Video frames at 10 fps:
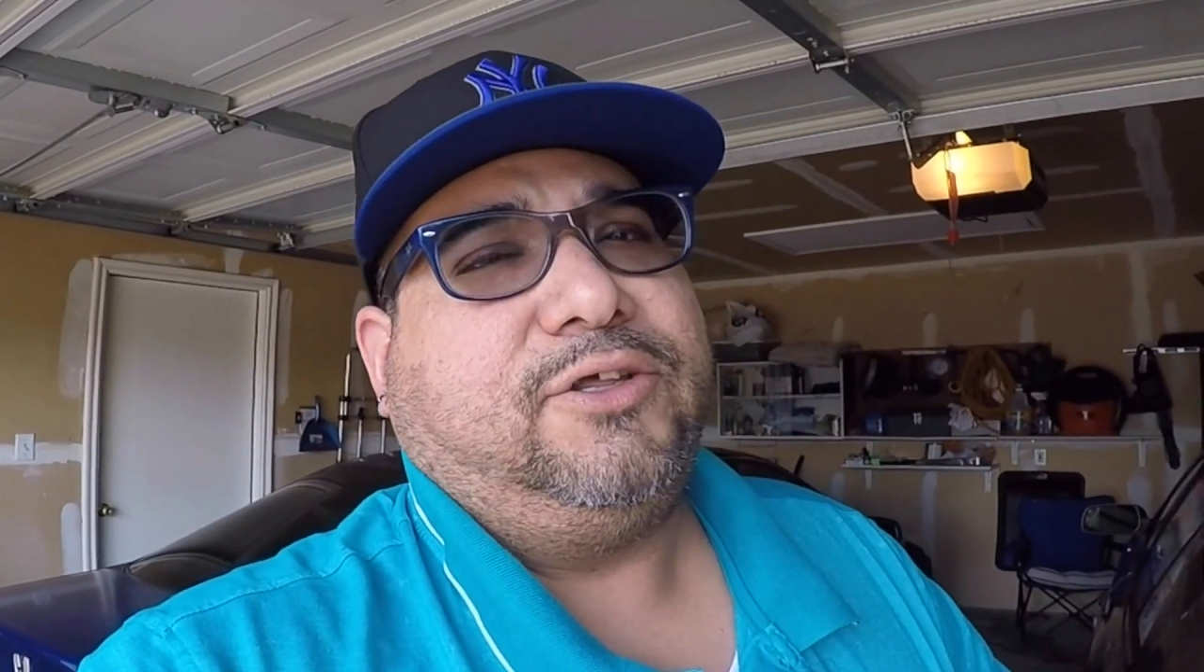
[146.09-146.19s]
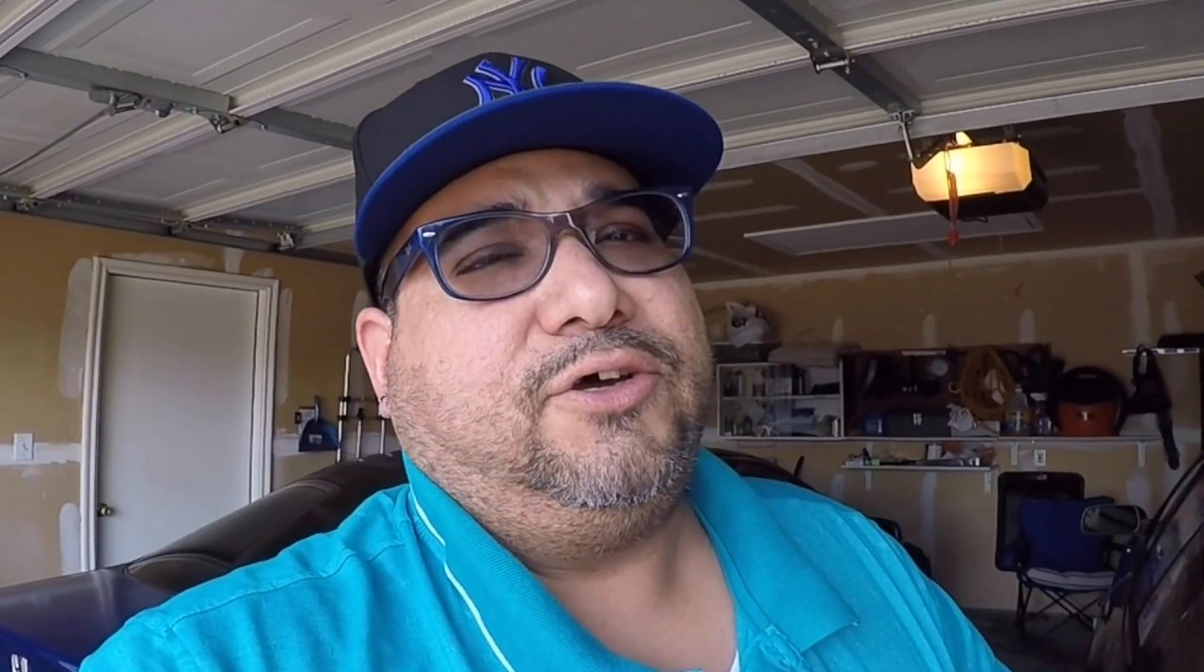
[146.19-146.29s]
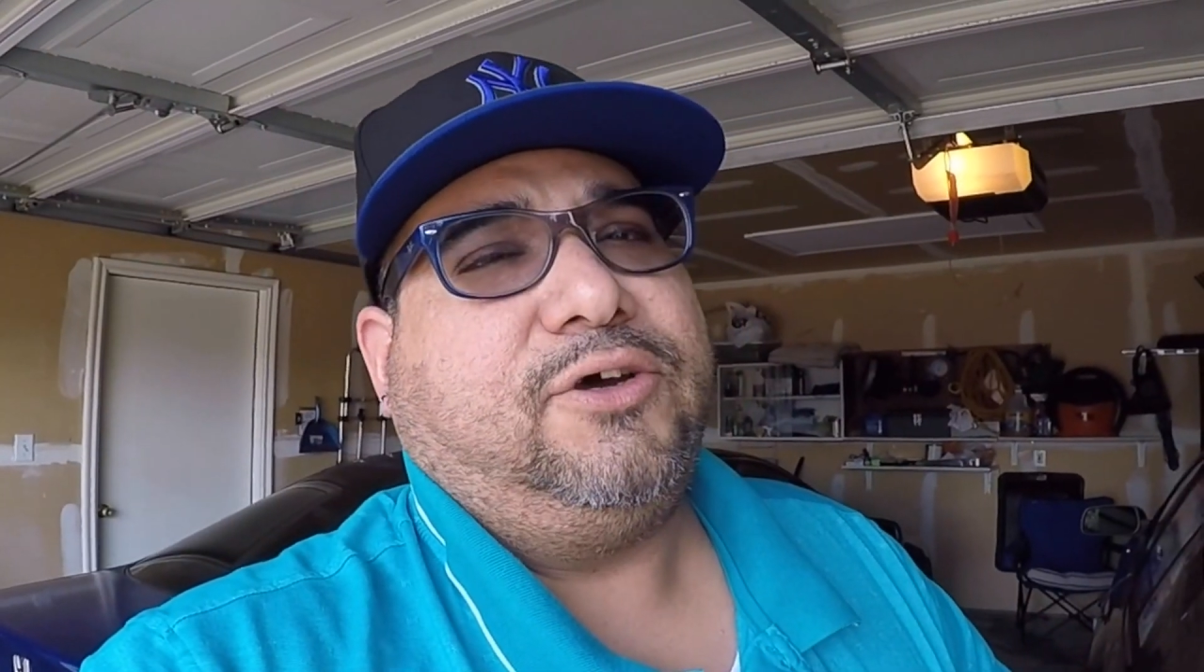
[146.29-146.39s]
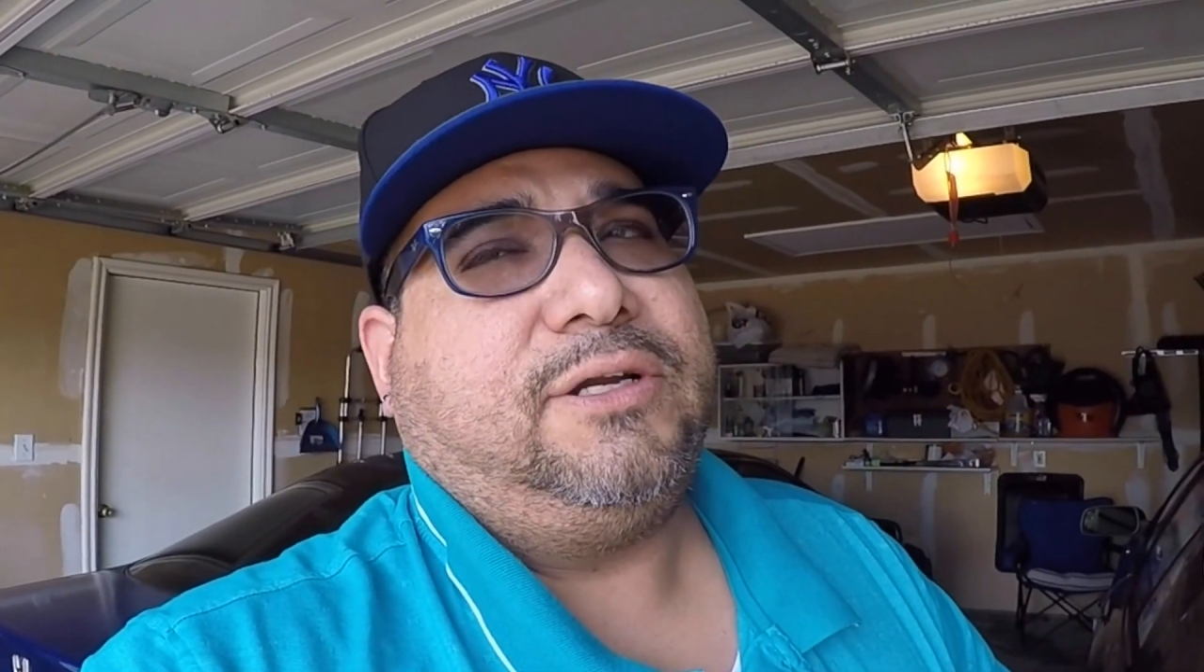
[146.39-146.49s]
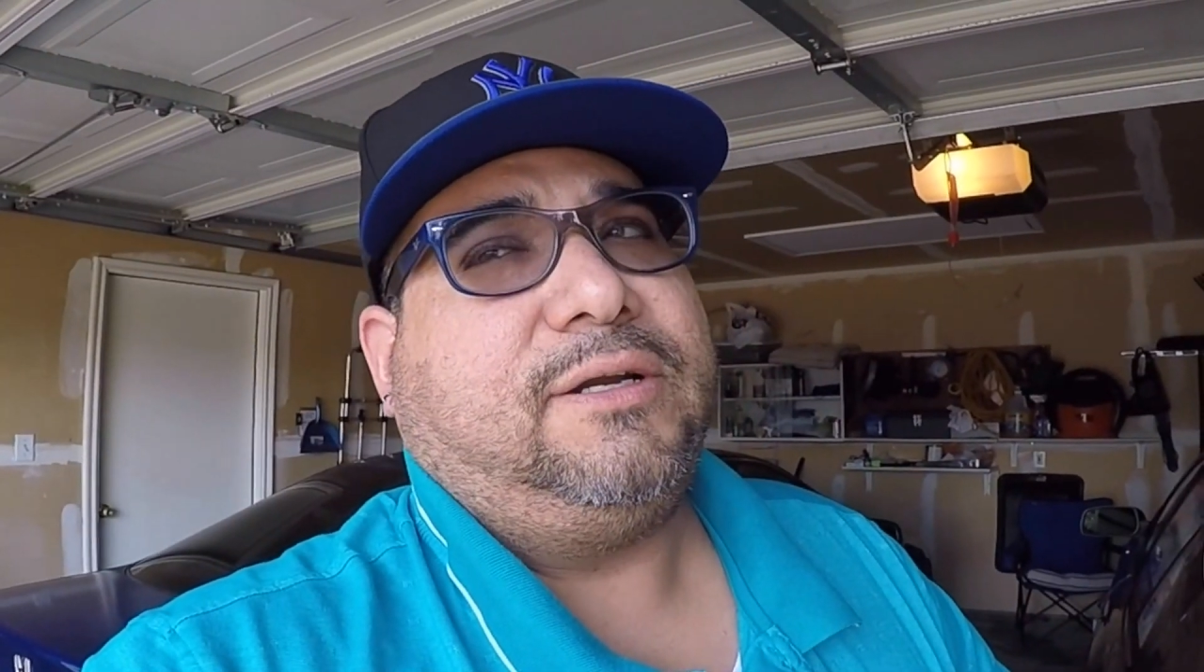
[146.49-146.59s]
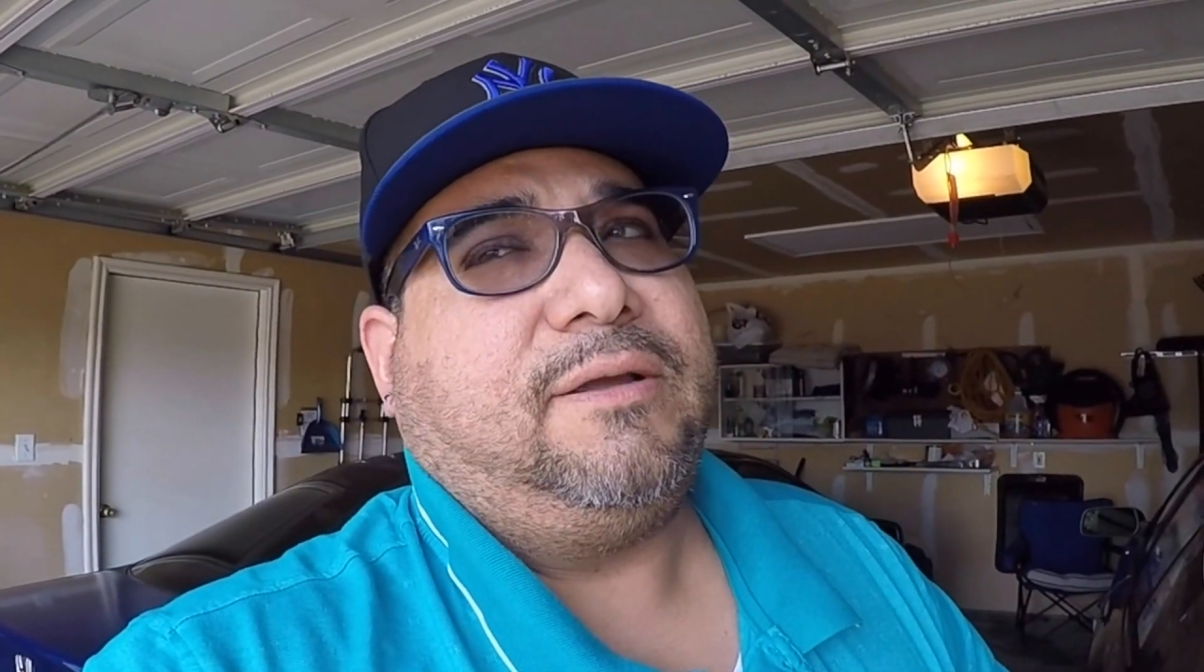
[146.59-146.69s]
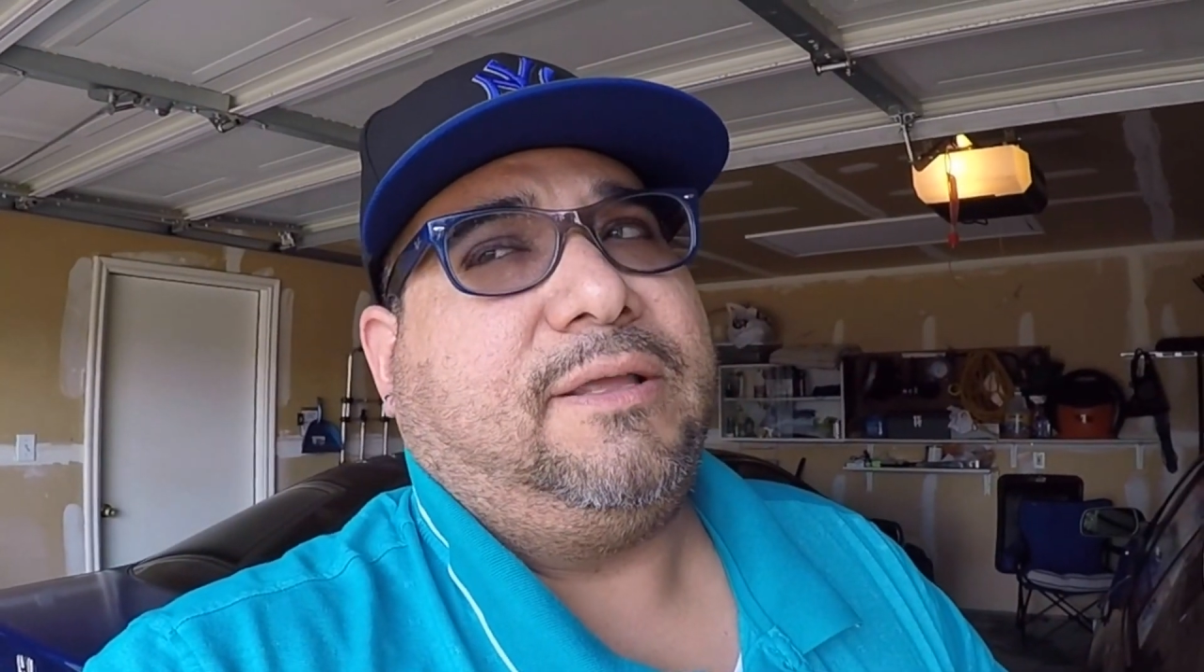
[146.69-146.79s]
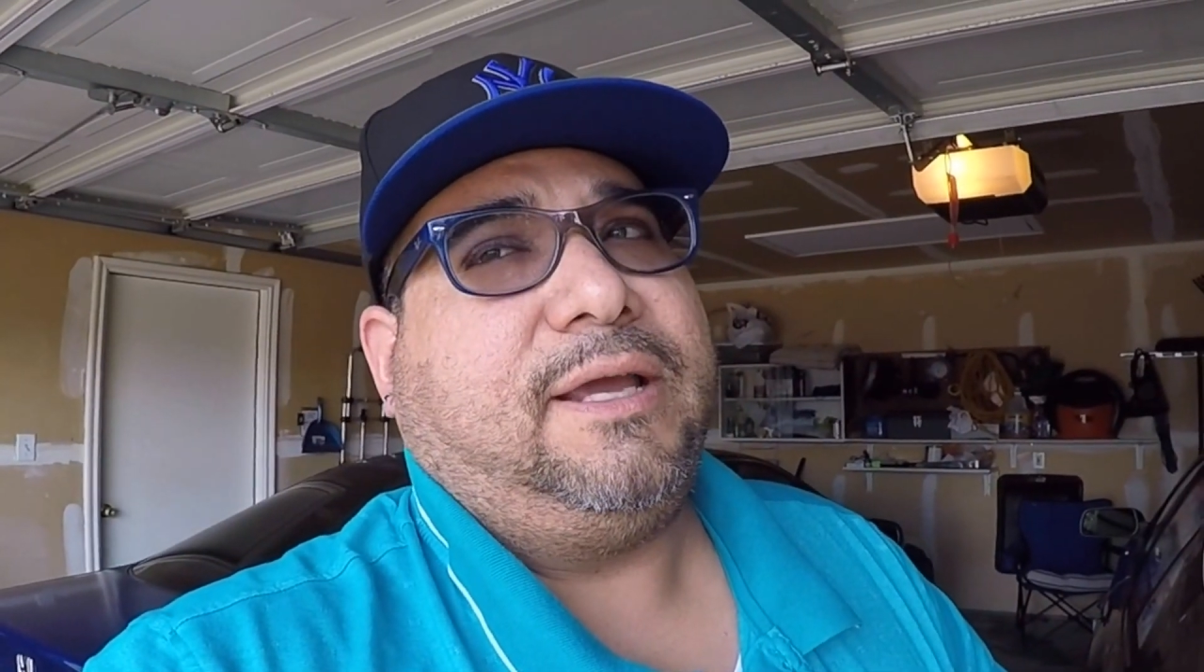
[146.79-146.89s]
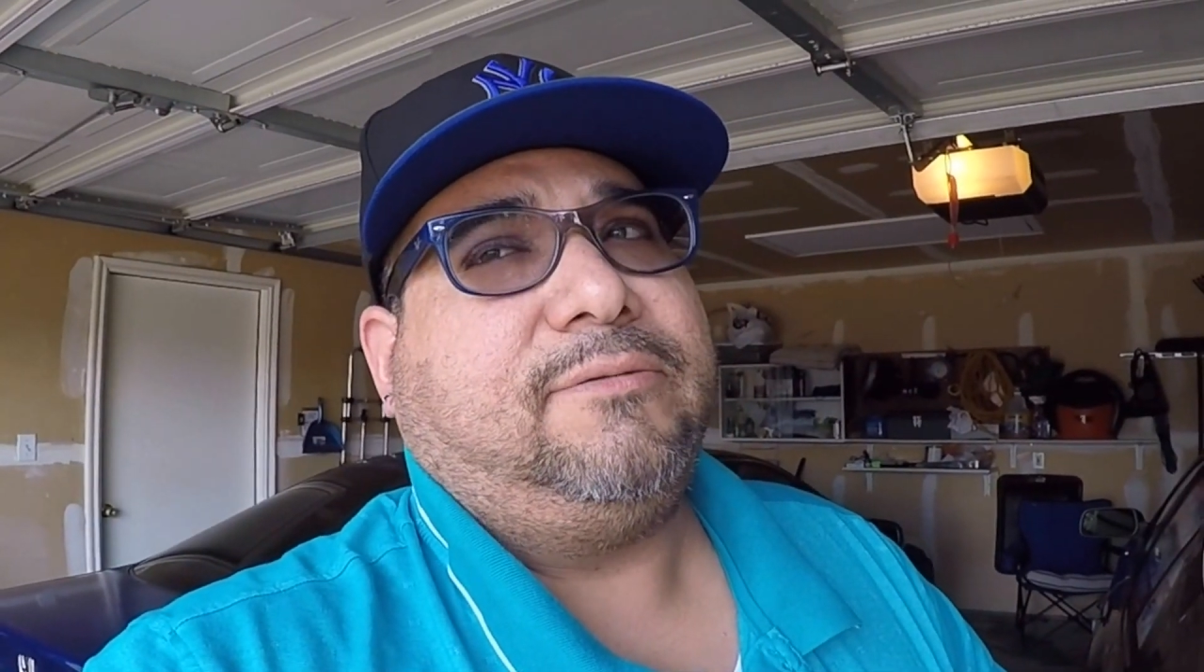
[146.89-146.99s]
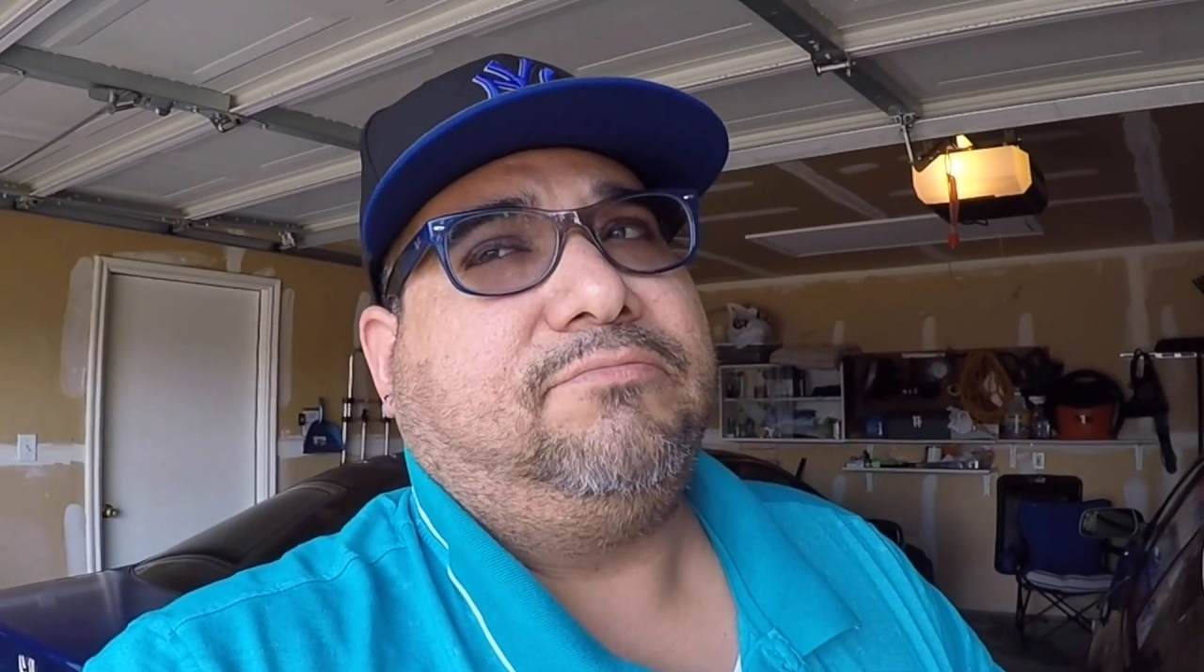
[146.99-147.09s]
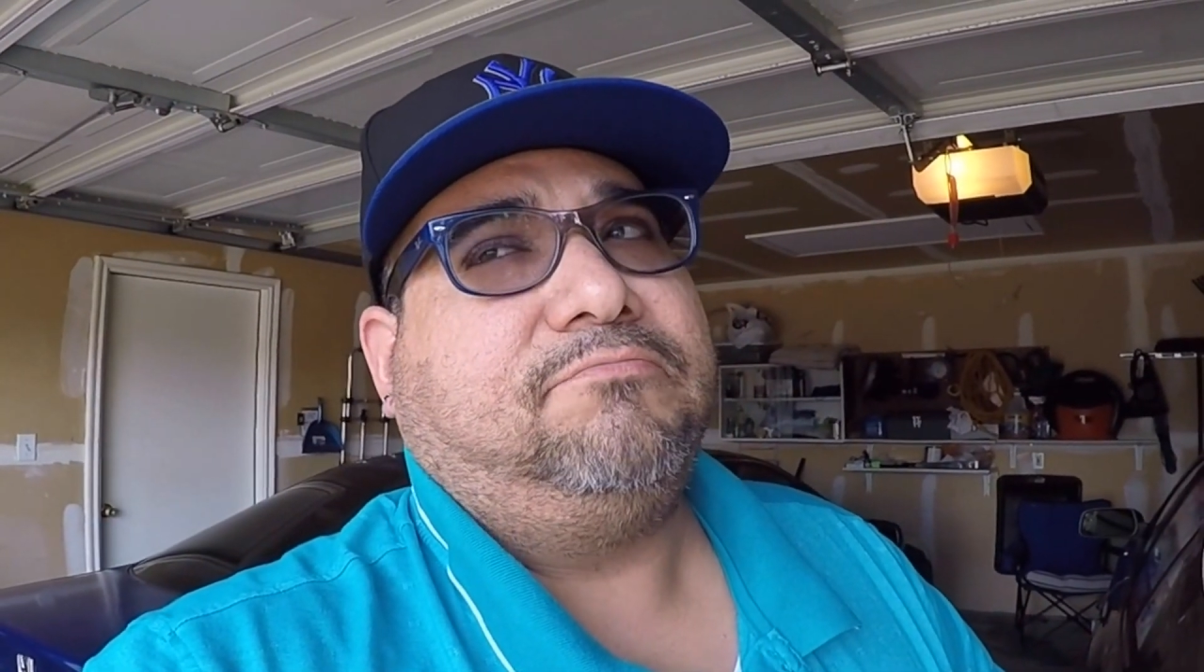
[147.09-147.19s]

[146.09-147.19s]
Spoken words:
the hood, and I'm like,